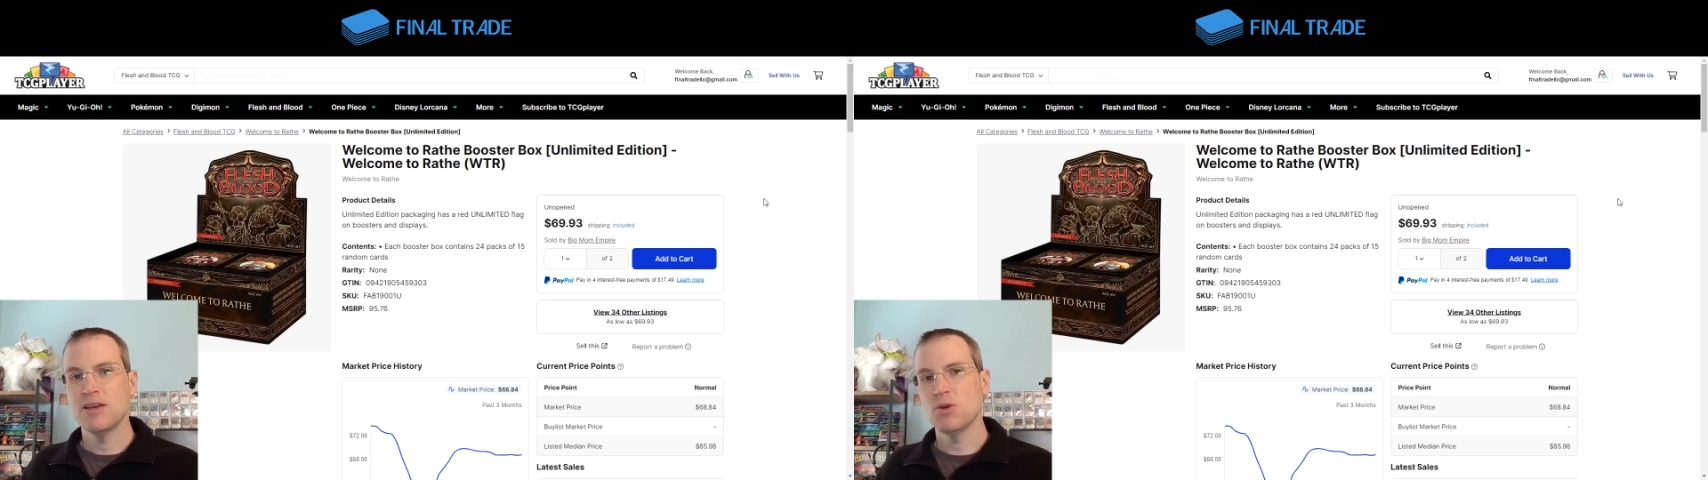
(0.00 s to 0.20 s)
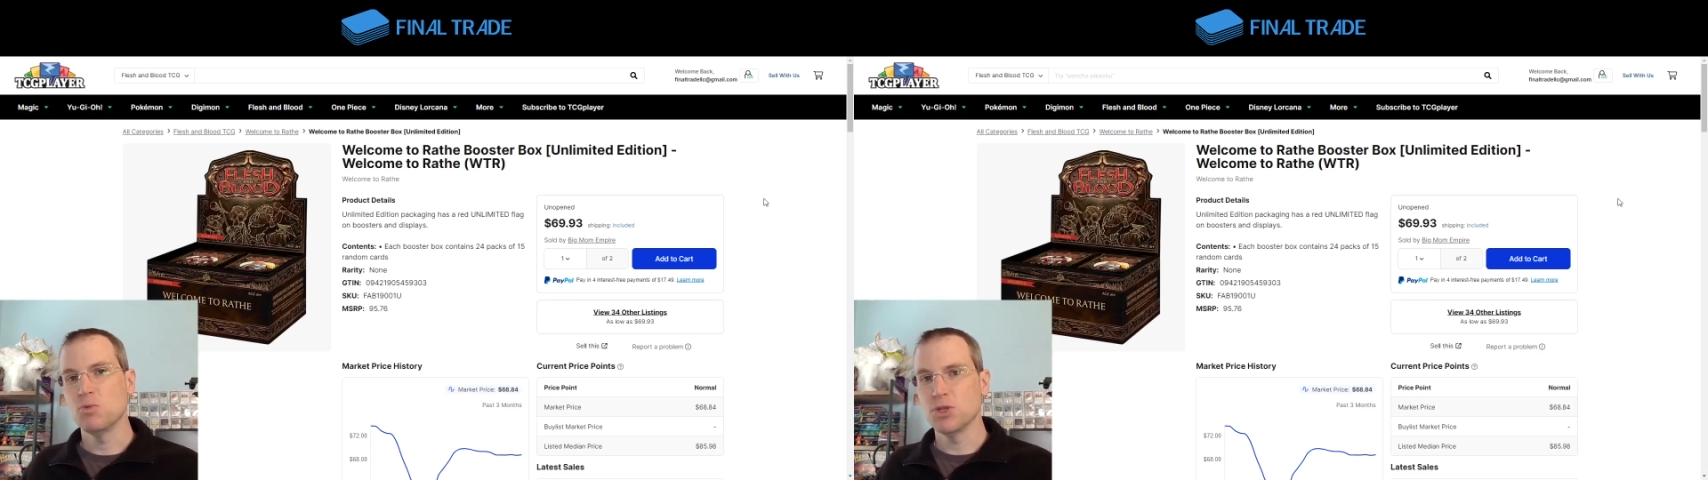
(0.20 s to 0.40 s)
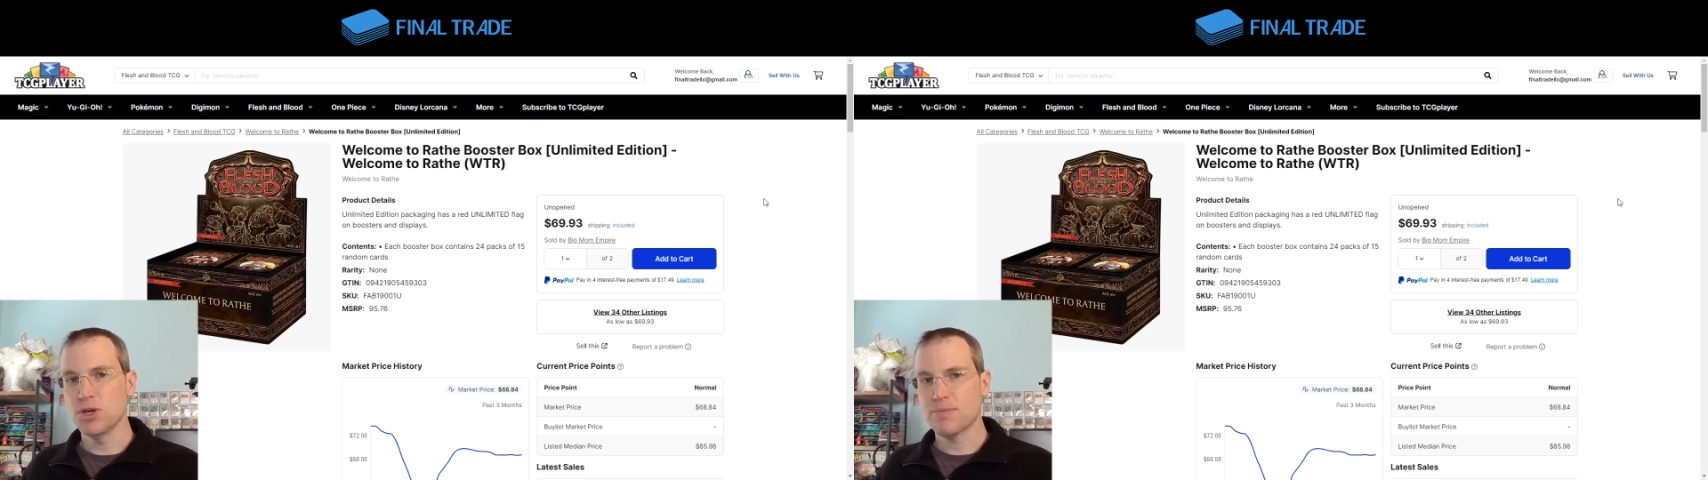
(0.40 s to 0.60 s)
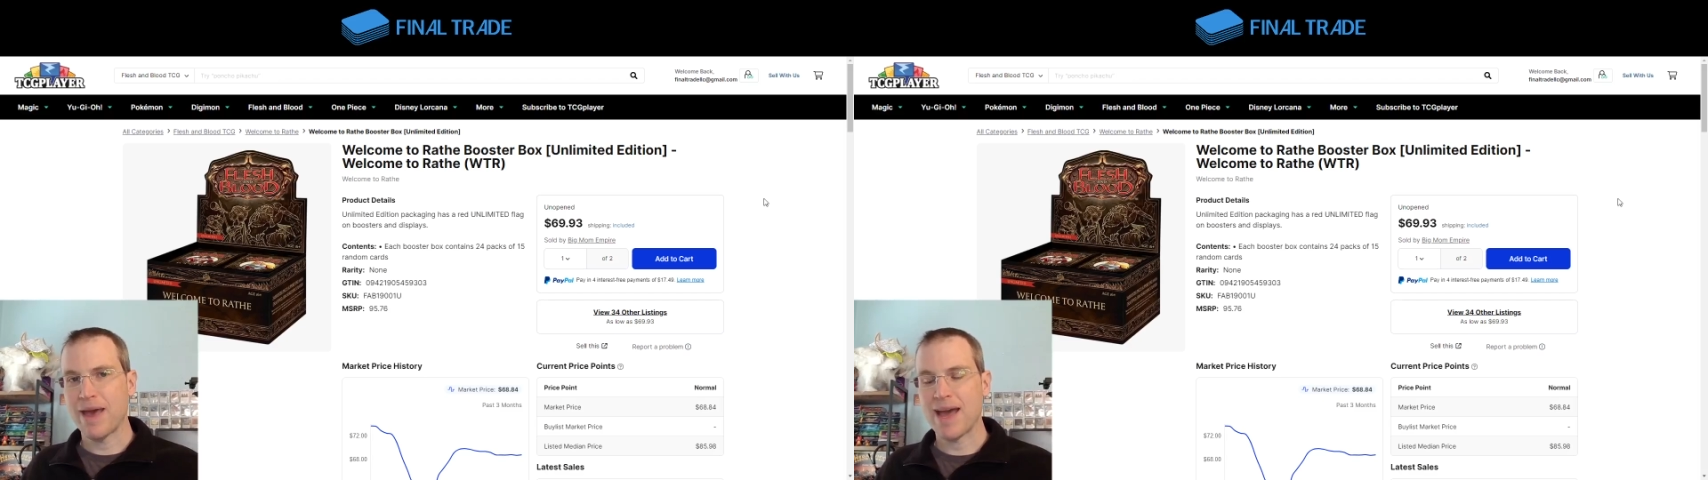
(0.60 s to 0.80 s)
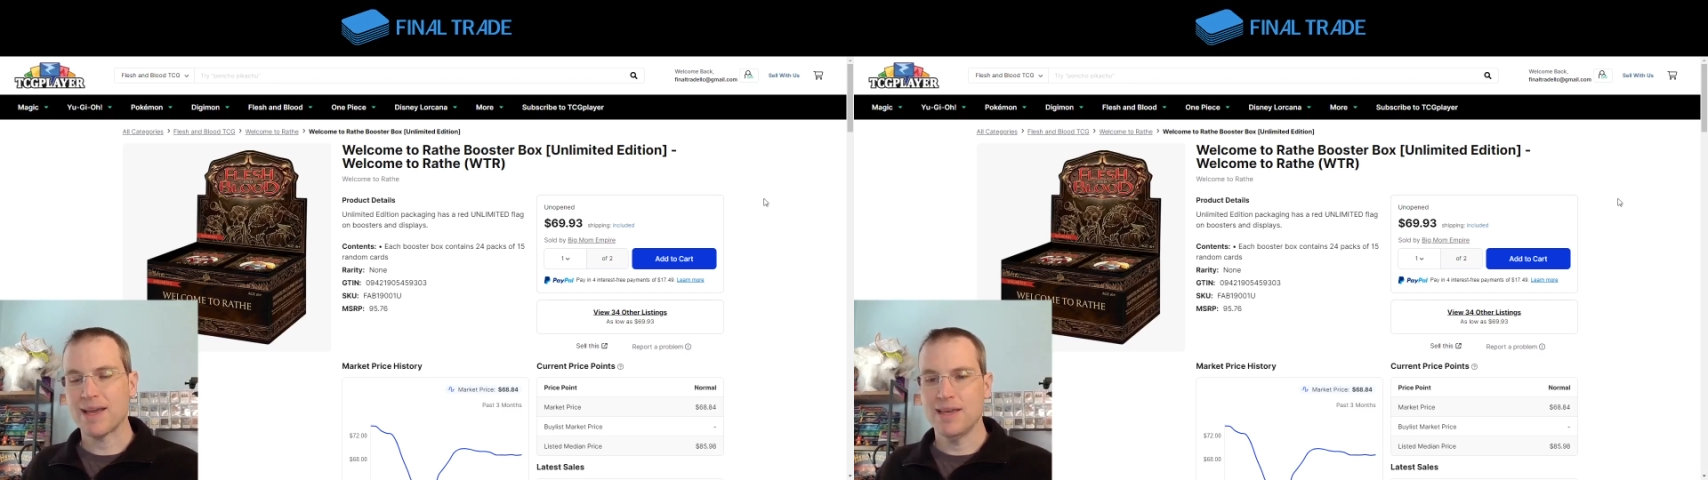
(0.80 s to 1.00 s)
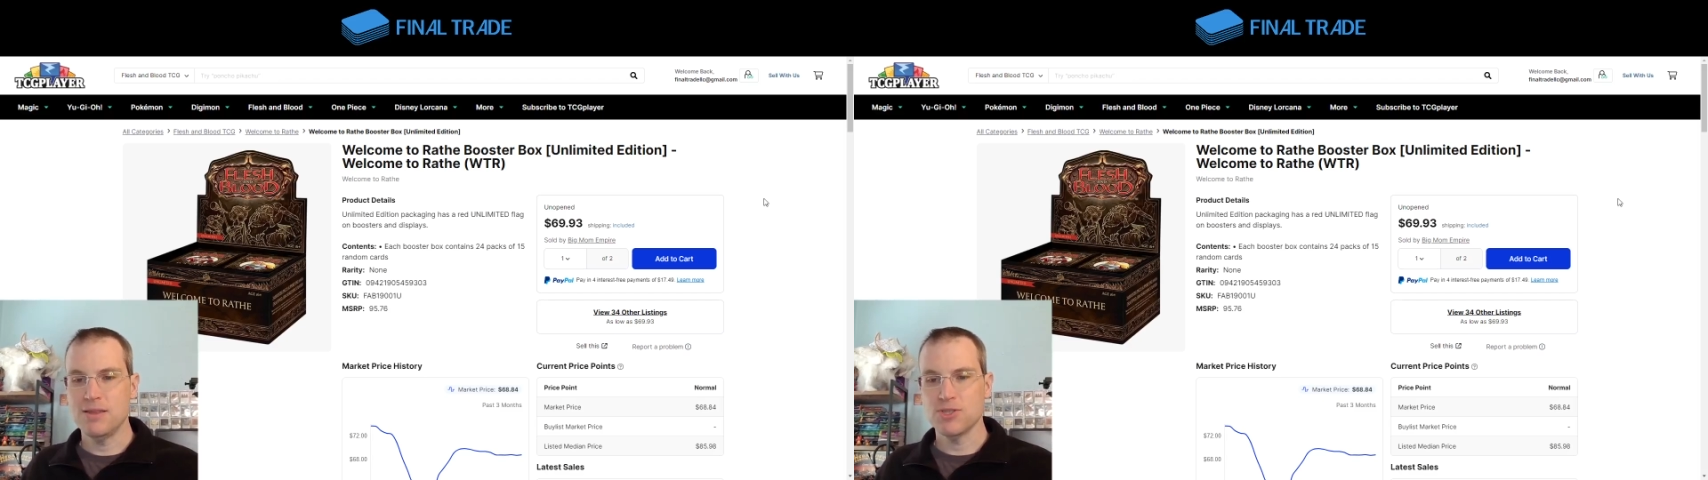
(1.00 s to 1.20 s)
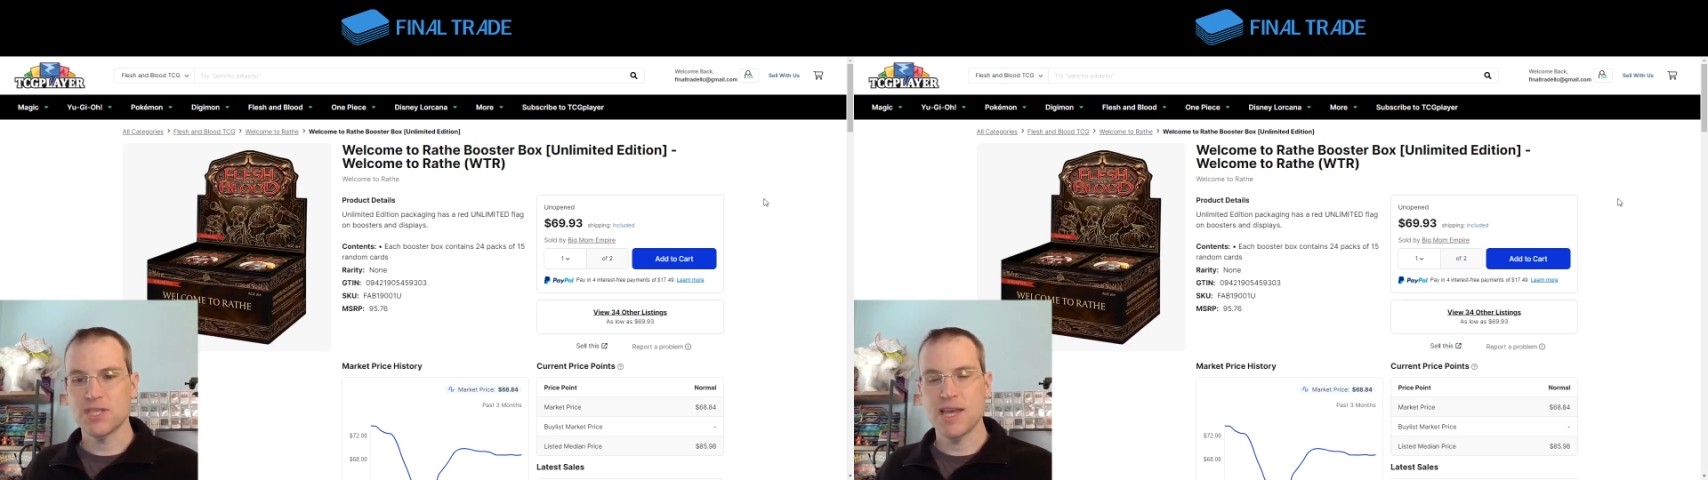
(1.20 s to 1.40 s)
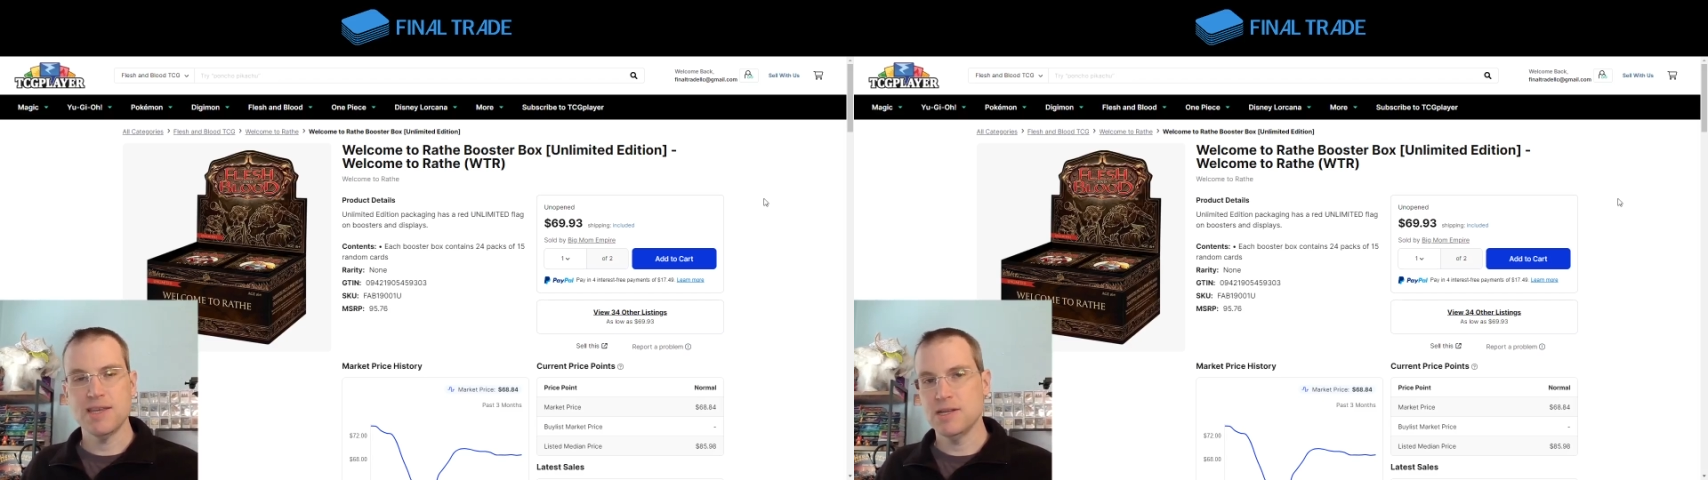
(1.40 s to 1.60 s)
will look back and they'll
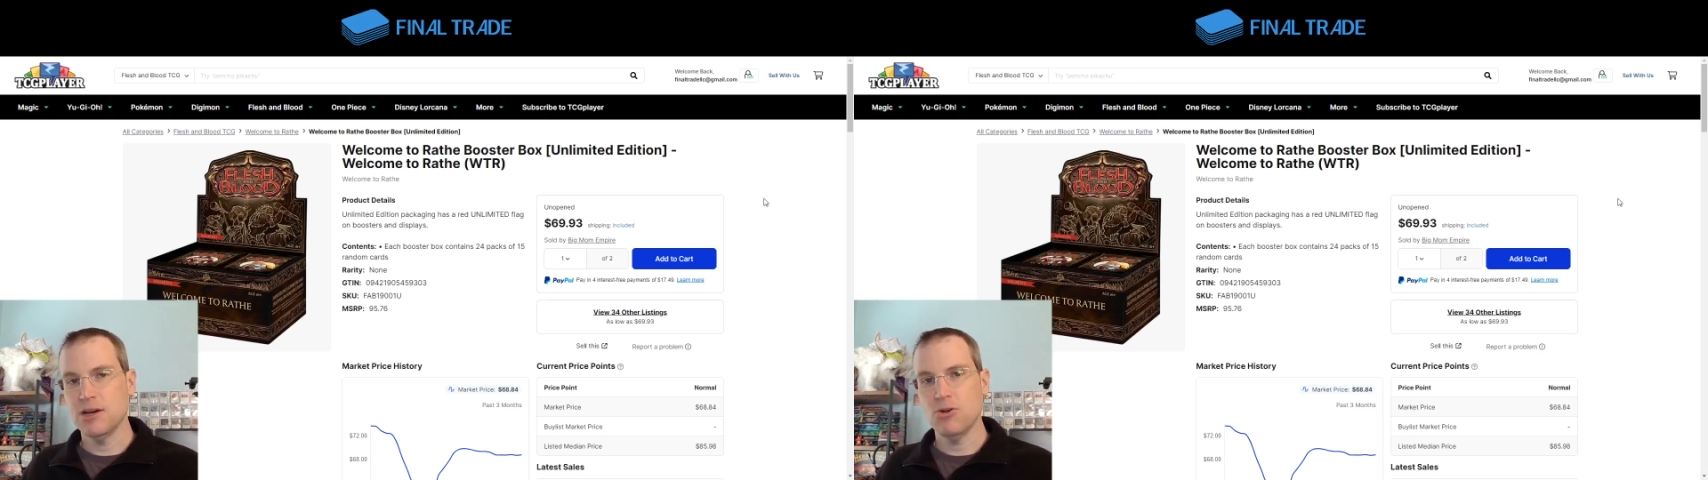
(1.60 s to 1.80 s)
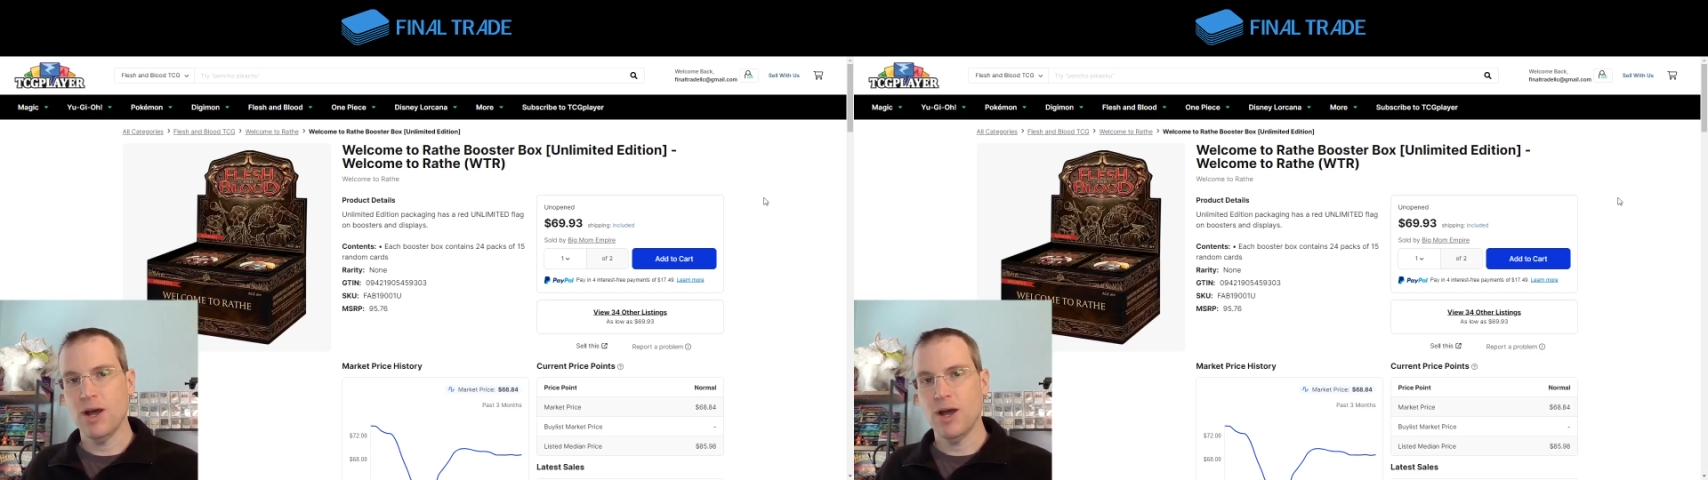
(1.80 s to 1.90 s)
say, you know,